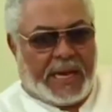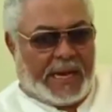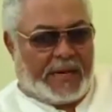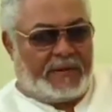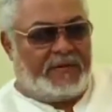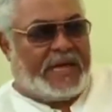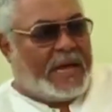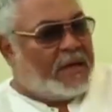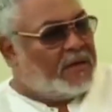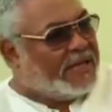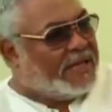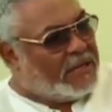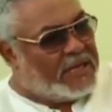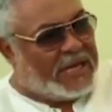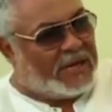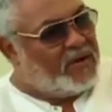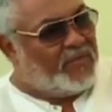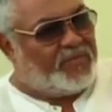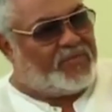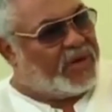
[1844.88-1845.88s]
and that
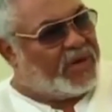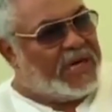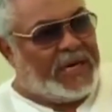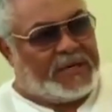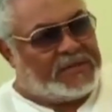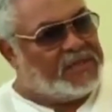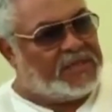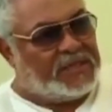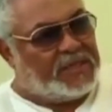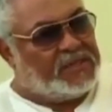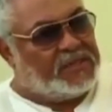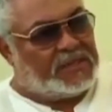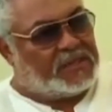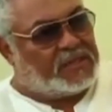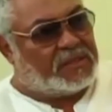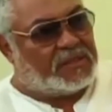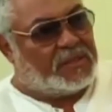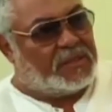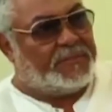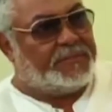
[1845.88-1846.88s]
kind of brilliance
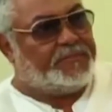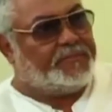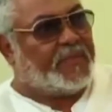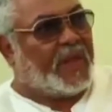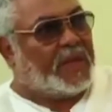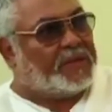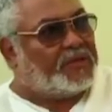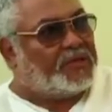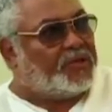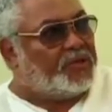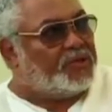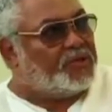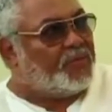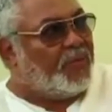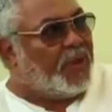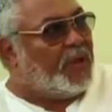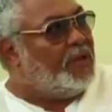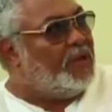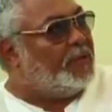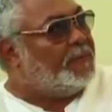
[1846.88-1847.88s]
is, excuse
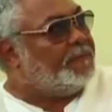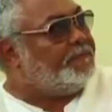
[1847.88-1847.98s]
me,